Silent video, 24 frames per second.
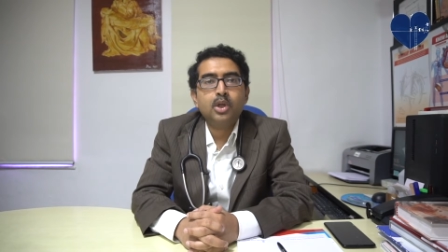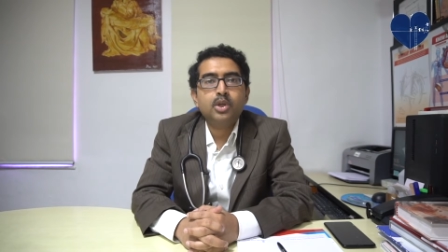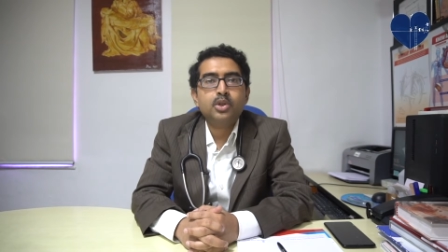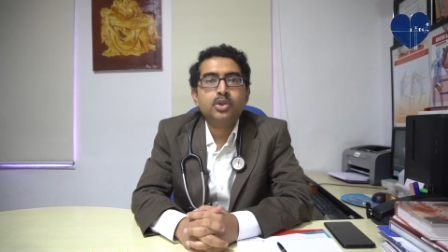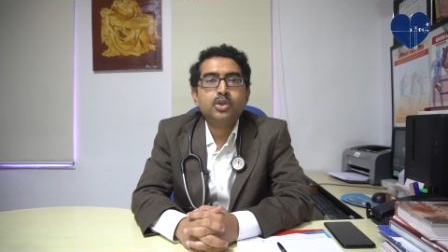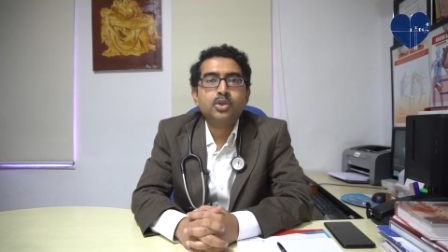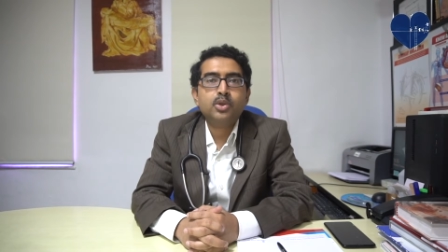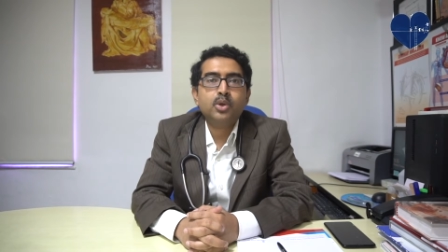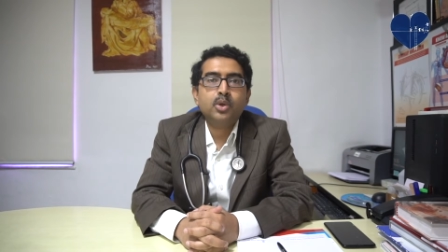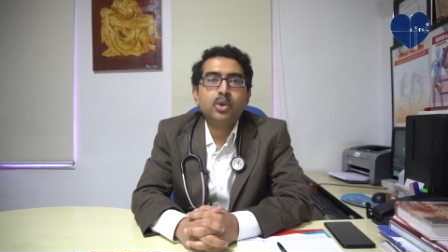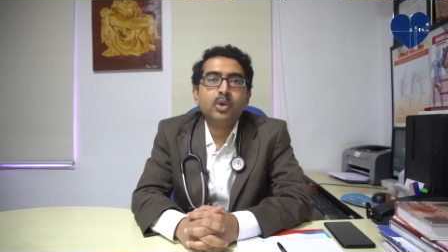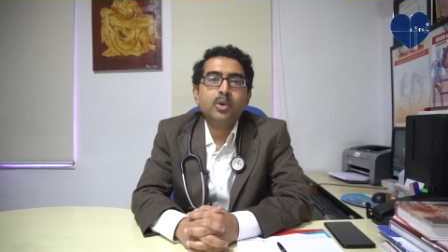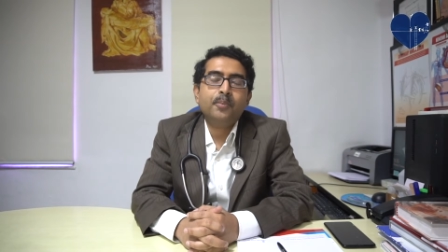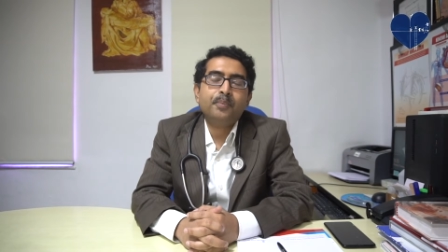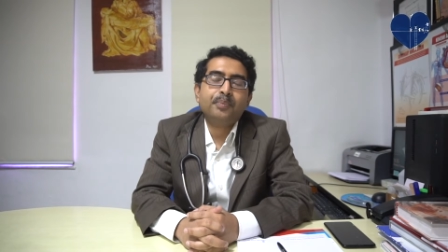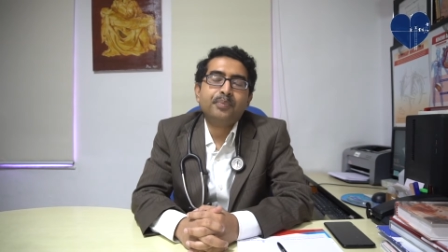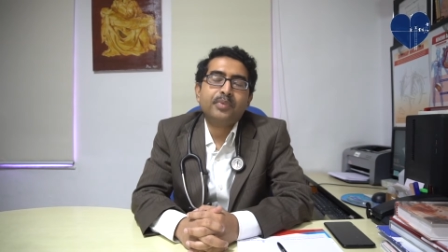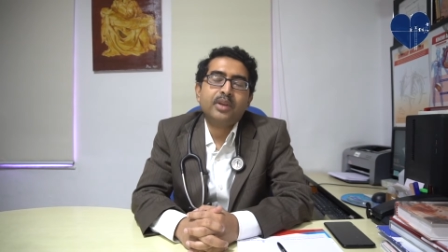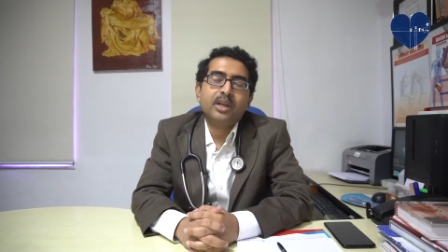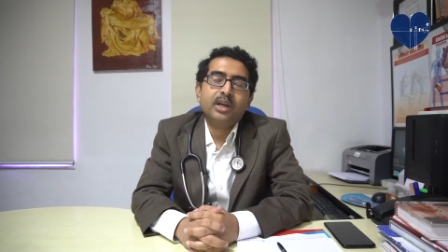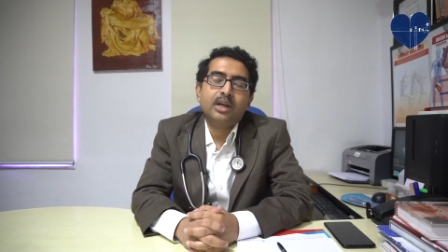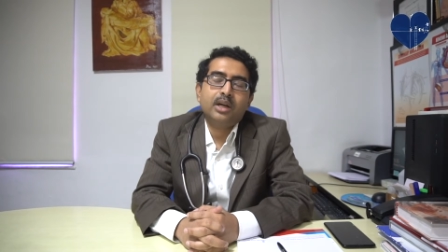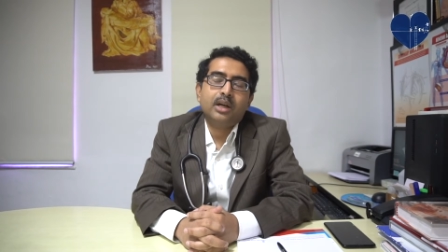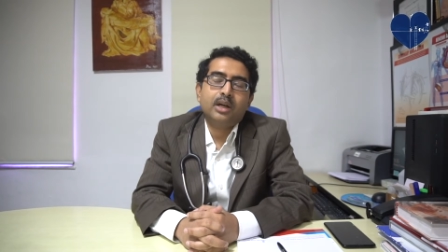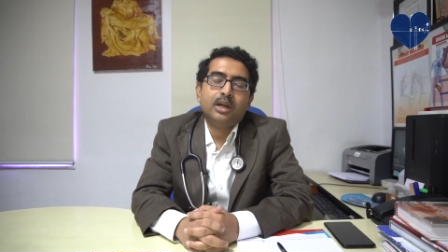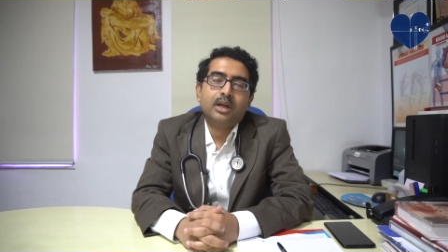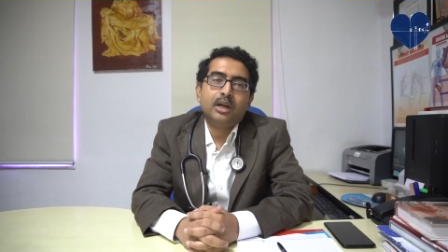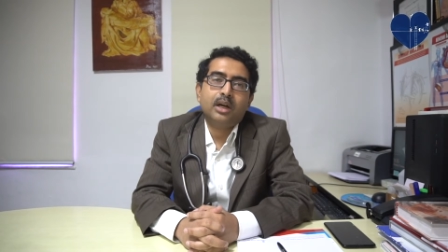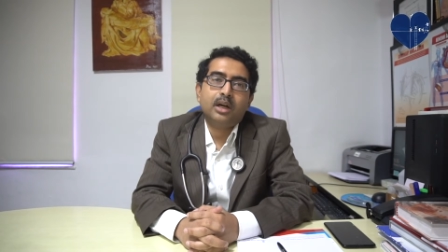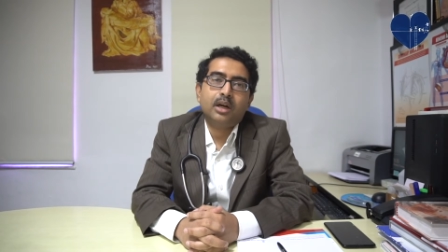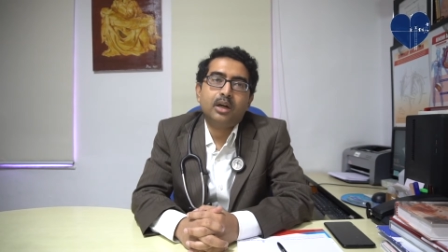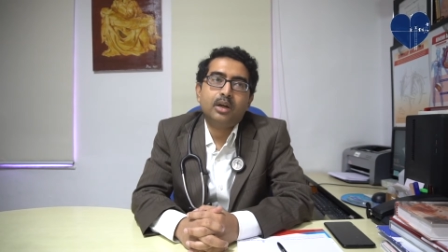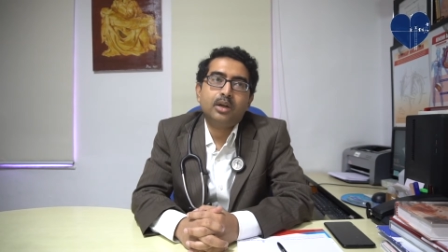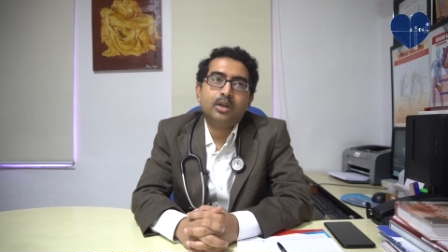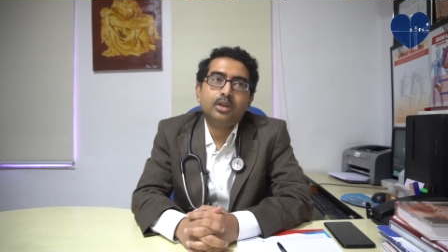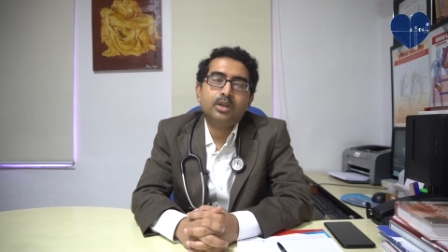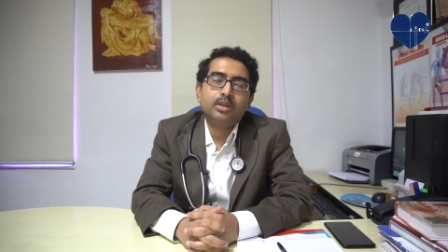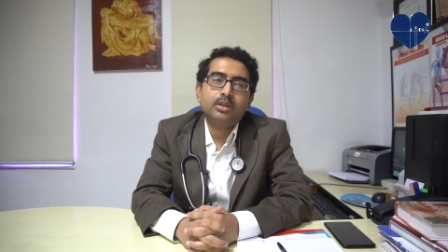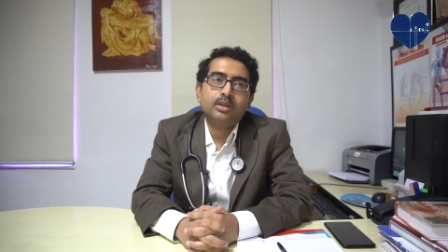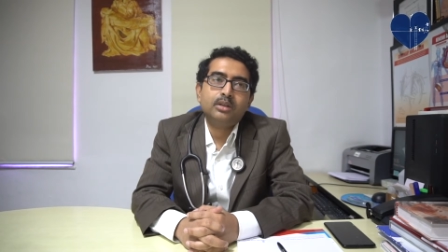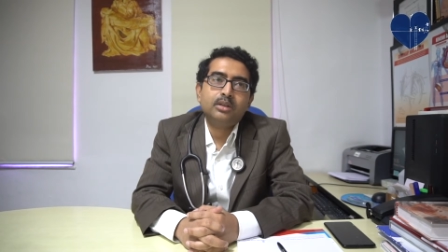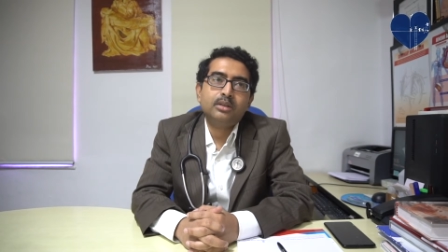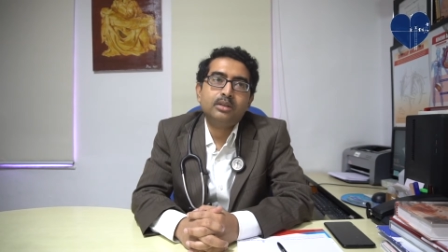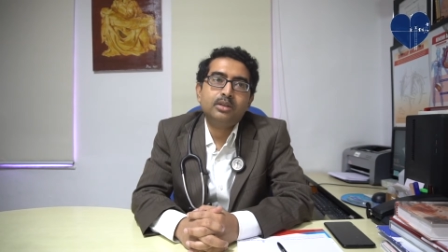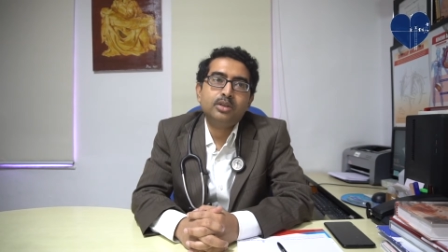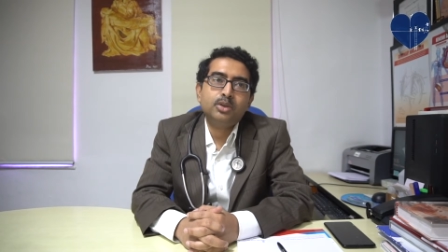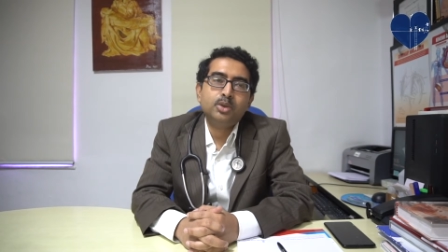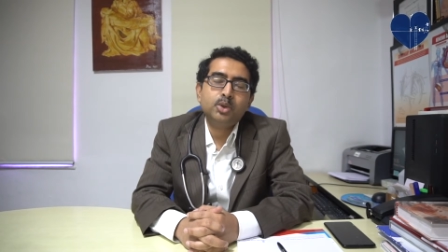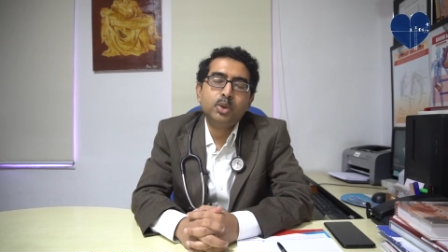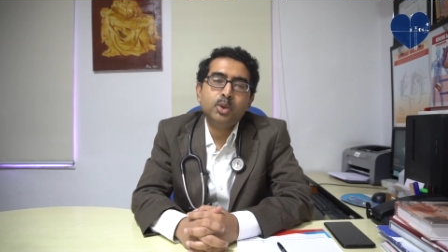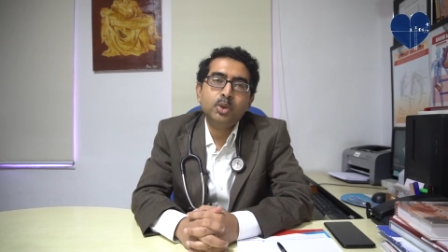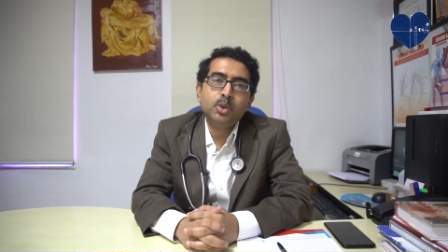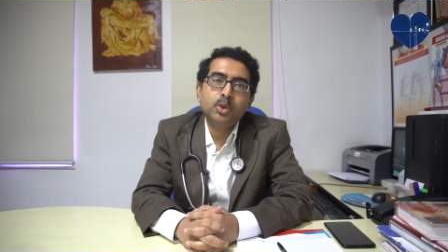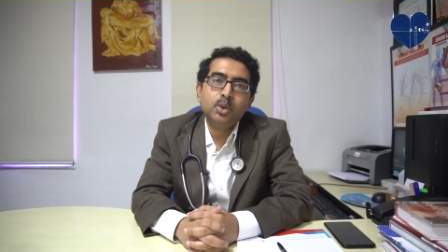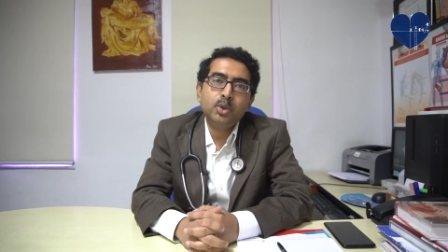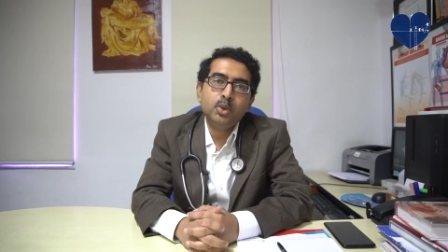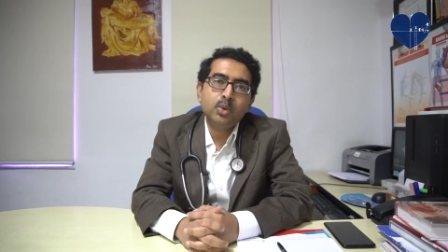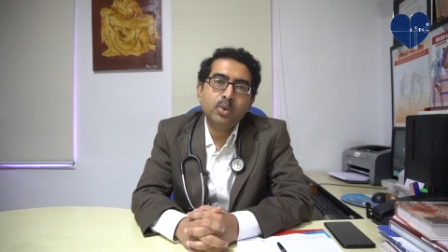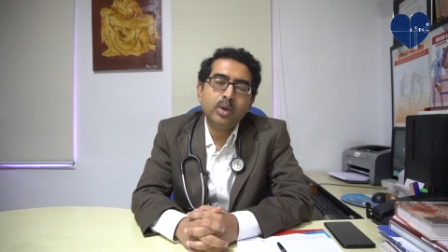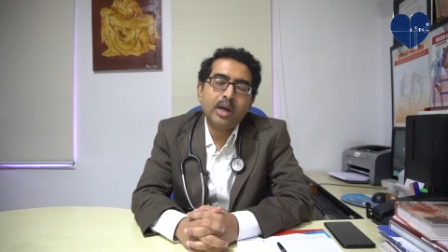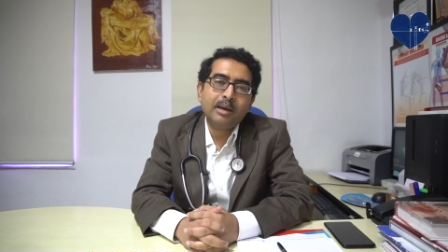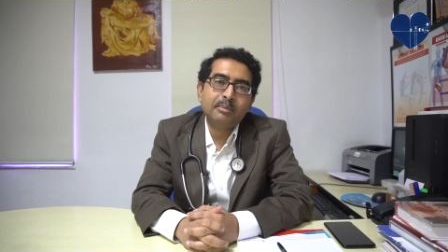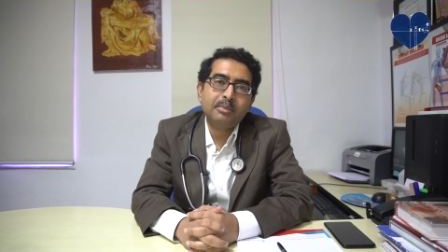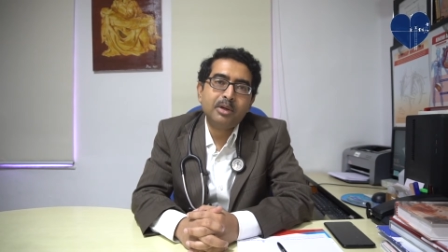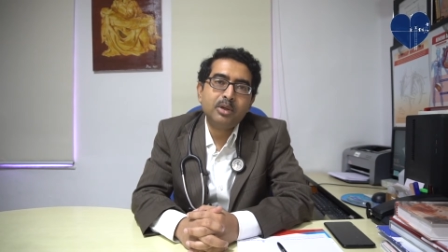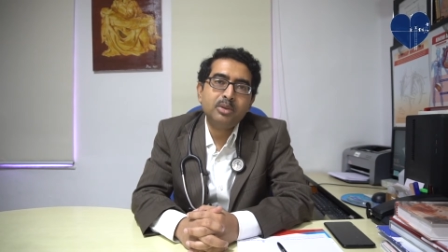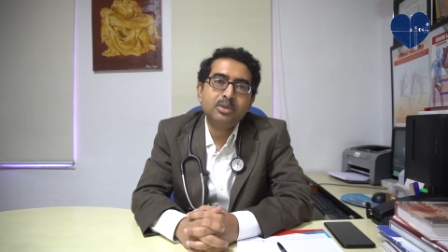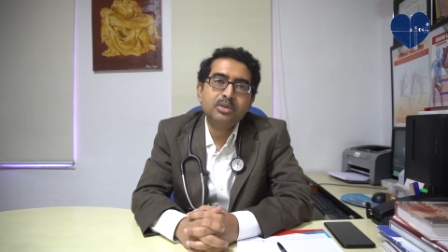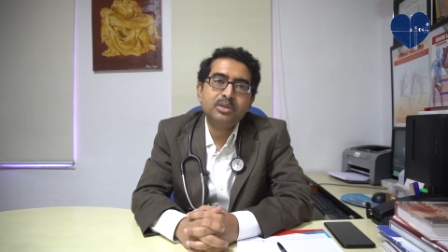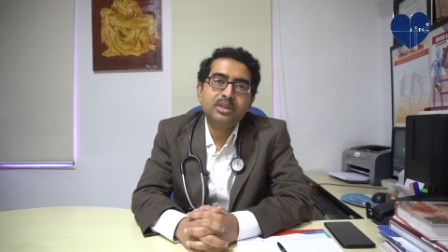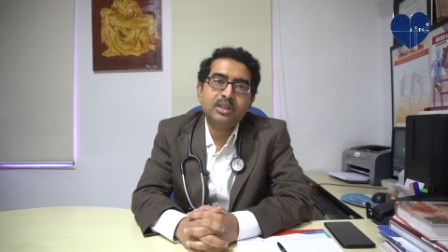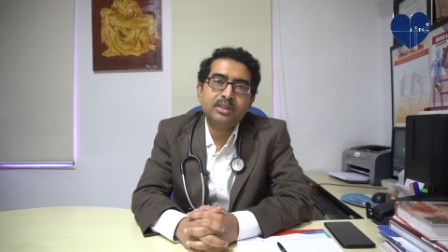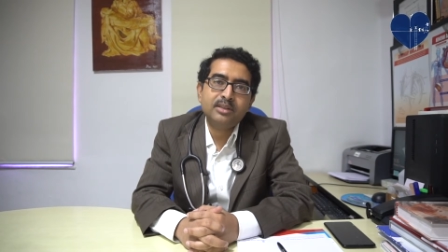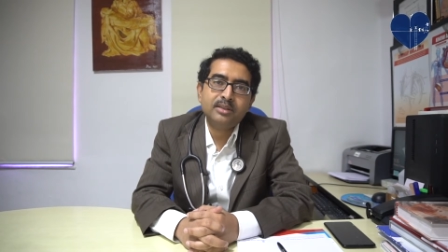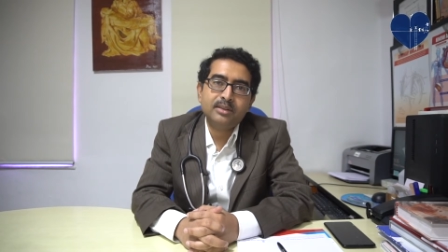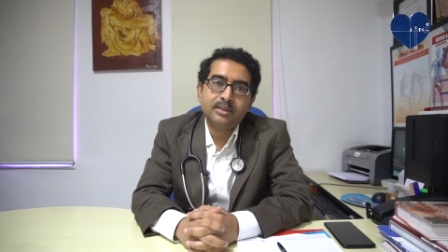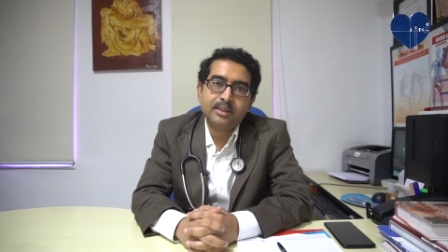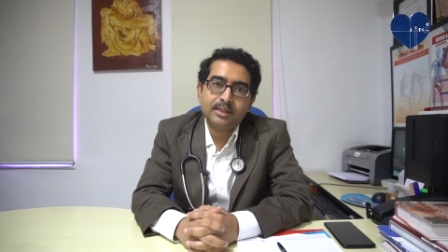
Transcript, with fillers: So to know about the